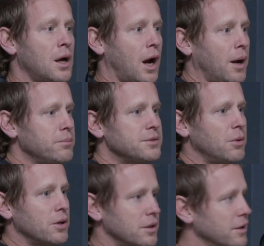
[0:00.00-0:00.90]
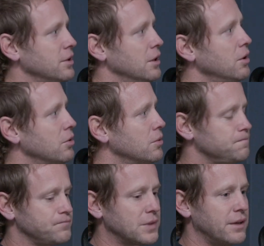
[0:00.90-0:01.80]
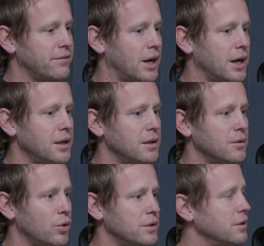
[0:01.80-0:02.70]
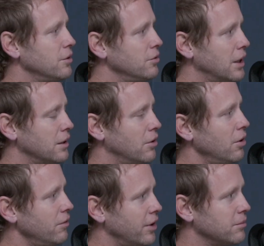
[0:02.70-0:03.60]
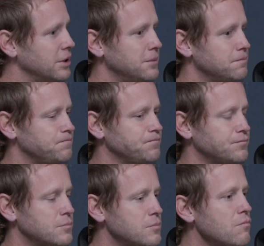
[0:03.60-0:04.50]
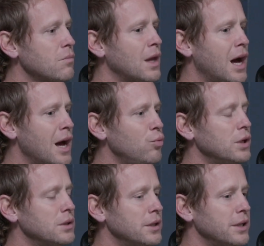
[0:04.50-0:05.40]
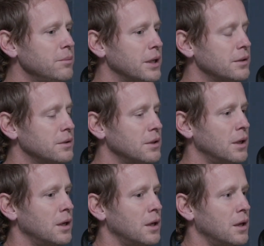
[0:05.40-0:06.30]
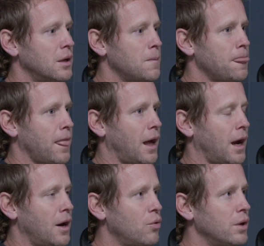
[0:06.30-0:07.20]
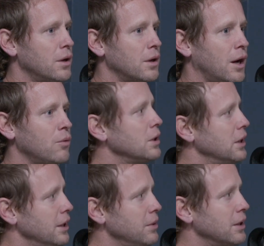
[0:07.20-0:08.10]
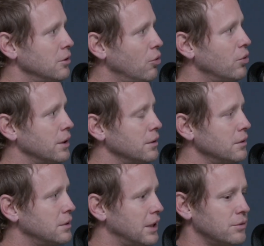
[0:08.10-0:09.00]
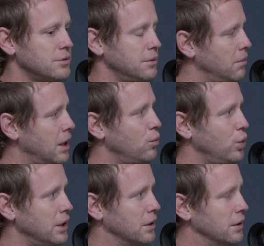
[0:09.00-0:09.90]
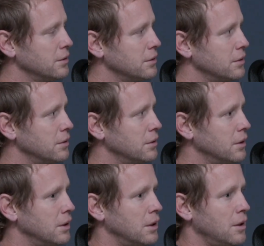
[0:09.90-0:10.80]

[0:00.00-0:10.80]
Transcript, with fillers: I'm smart enough to know if I were to do that in our family, I would limit our I would limit Lauren down to my weakness. Mm-hmm.